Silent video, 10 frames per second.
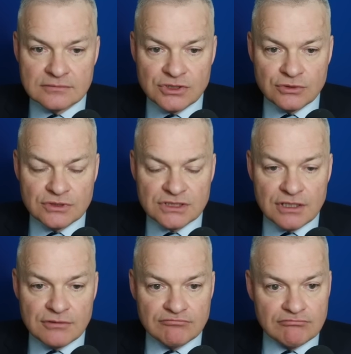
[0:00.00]
which
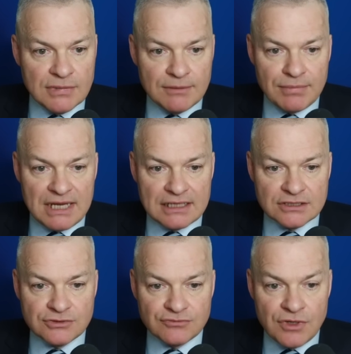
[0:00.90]
also
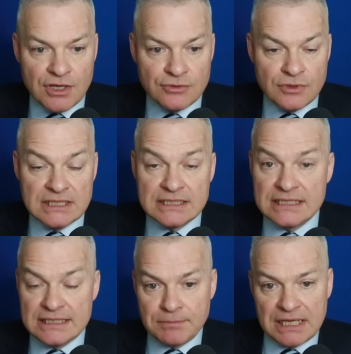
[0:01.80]
impacts row
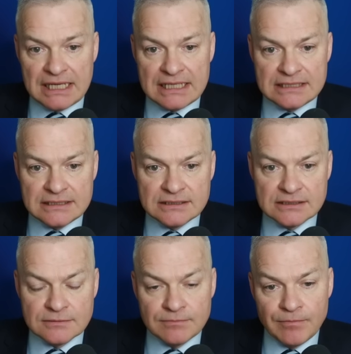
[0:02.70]
D
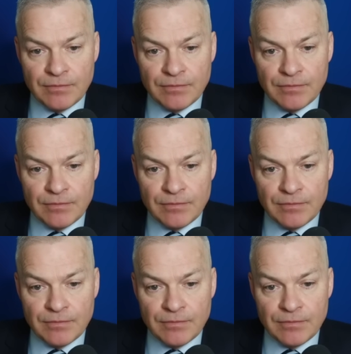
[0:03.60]
plays.